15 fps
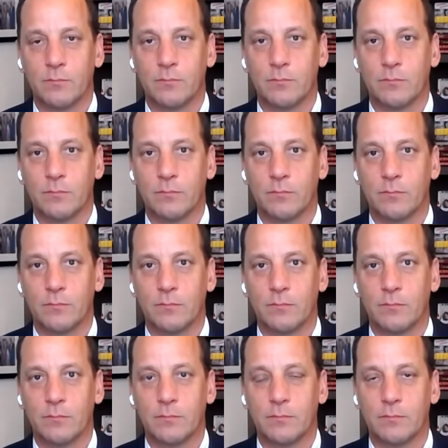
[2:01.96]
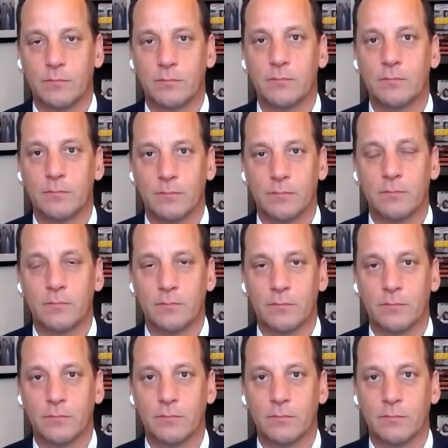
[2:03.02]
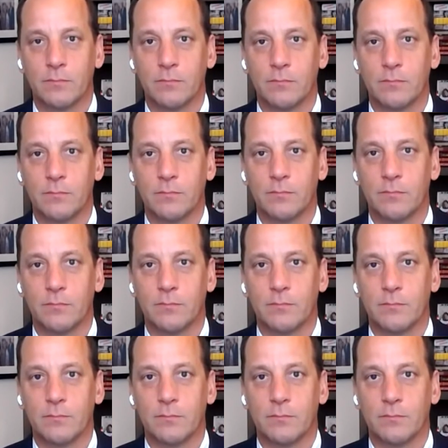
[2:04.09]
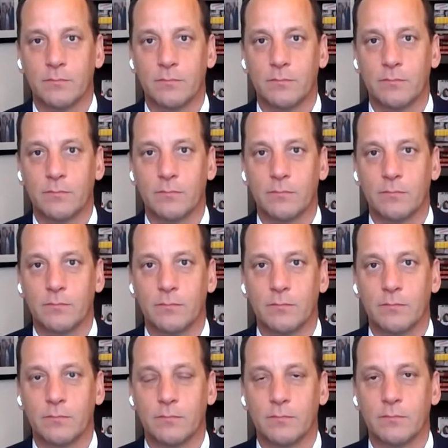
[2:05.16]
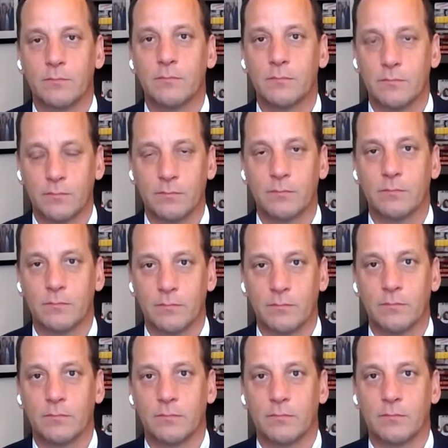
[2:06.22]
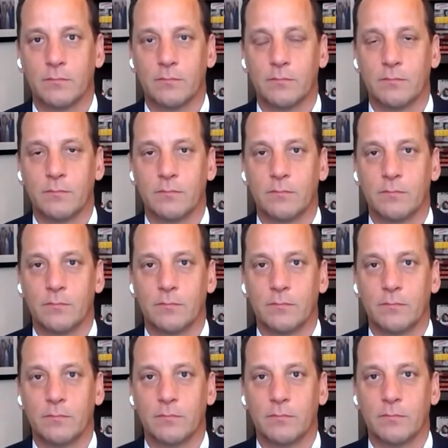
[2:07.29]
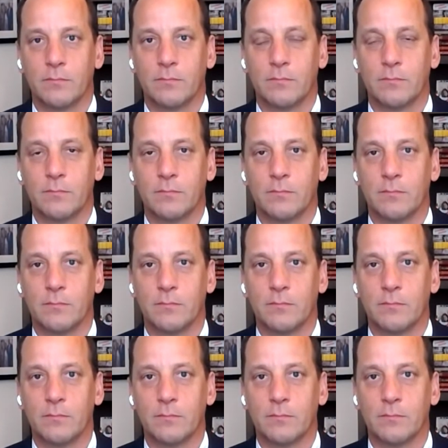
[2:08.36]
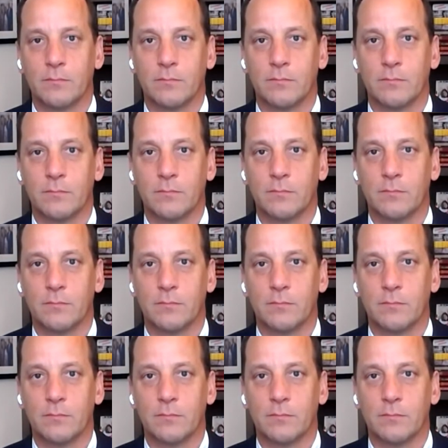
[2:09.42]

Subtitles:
This person isn't speaking.